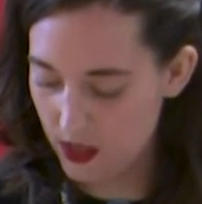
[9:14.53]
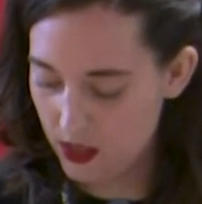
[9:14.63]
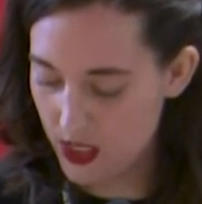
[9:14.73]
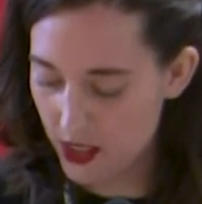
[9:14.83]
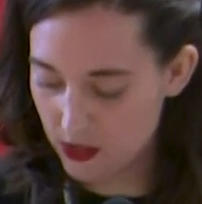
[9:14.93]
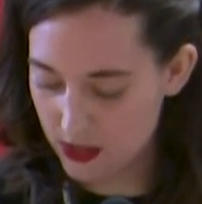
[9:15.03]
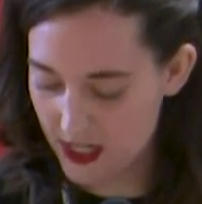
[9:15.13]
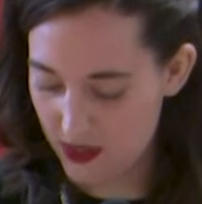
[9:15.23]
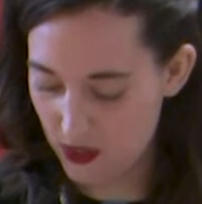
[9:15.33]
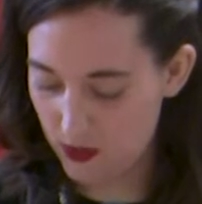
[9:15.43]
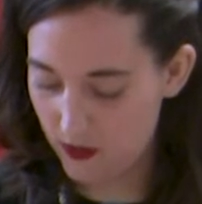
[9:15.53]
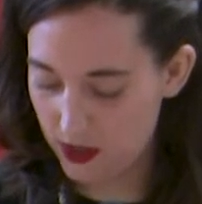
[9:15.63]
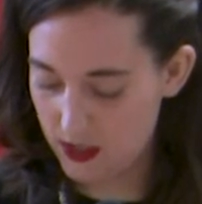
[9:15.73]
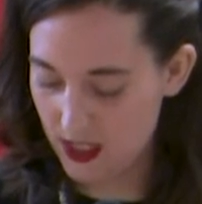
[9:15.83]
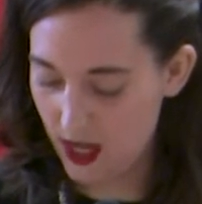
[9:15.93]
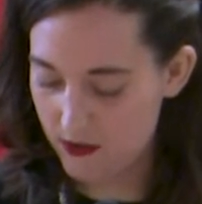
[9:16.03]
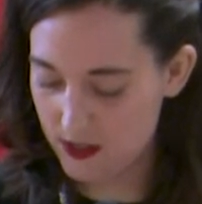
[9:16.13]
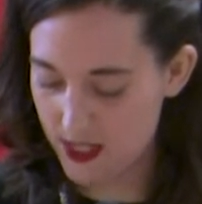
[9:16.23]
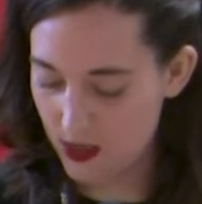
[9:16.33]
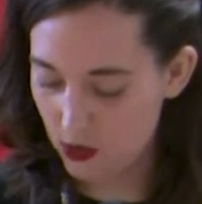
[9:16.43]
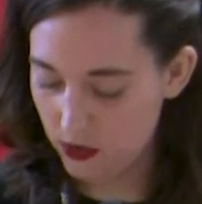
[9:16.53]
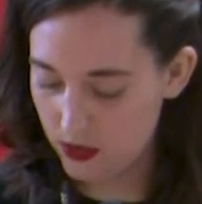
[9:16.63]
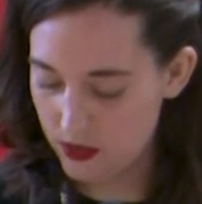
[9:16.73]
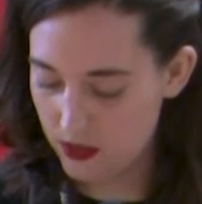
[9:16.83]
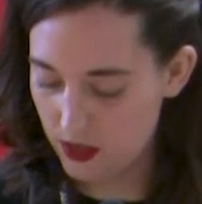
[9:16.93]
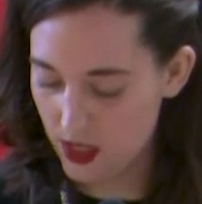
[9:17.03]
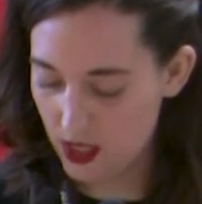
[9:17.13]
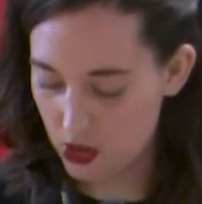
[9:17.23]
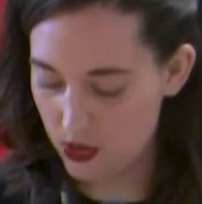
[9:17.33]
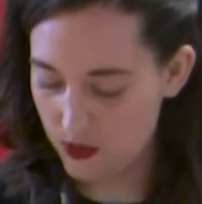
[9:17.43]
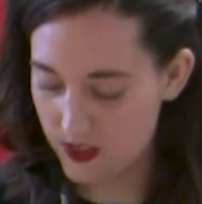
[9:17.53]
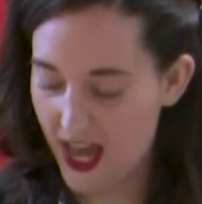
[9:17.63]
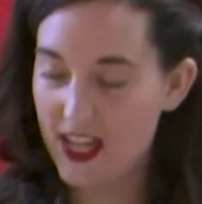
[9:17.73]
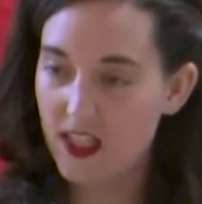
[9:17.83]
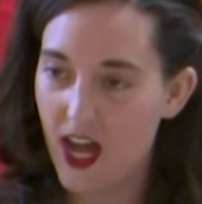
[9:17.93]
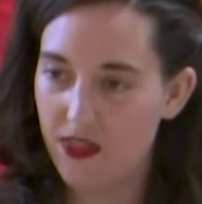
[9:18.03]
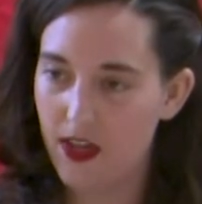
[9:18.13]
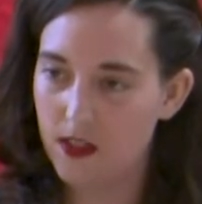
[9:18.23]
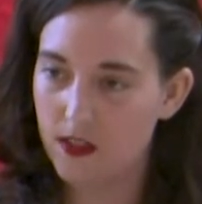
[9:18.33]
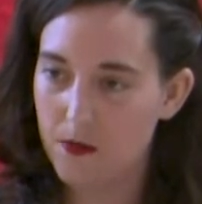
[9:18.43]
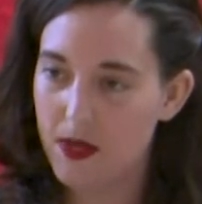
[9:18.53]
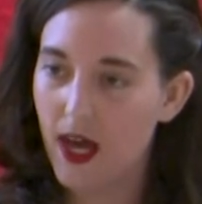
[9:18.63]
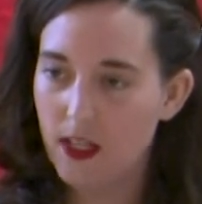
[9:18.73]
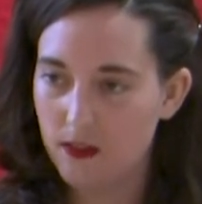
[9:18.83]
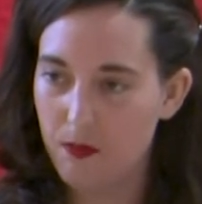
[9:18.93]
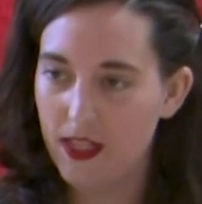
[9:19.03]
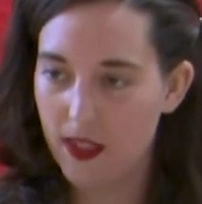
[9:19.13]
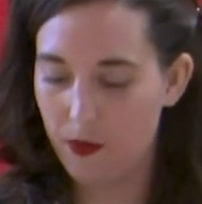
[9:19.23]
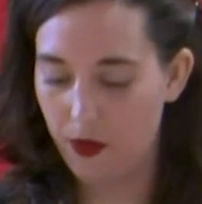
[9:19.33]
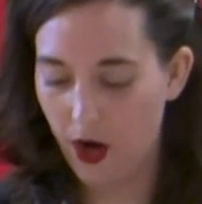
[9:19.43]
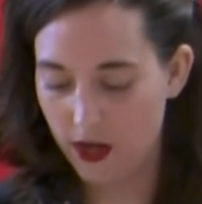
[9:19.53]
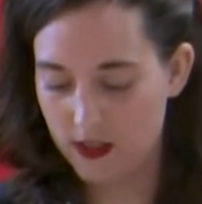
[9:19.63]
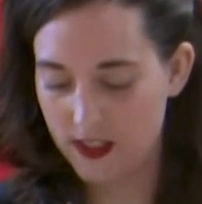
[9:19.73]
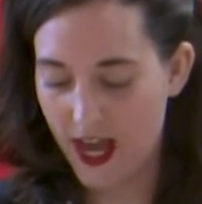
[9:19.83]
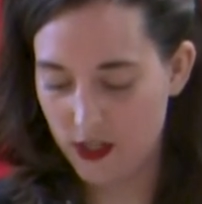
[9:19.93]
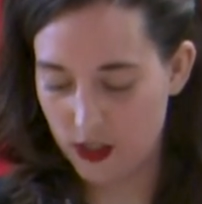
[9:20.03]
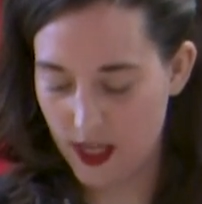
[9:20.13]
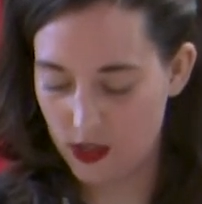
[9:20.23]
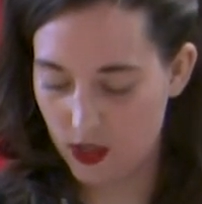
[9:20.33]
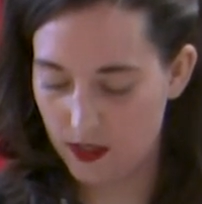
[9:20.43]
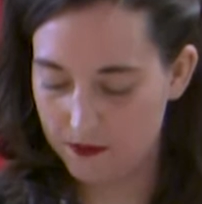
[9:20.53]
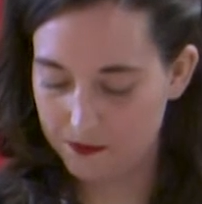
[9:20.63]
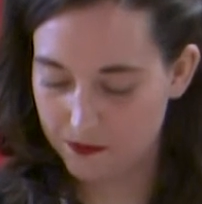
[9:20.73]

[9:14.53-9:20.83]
to understand the diversity of stakeholders, issues, and ethics because of my liberal arts education.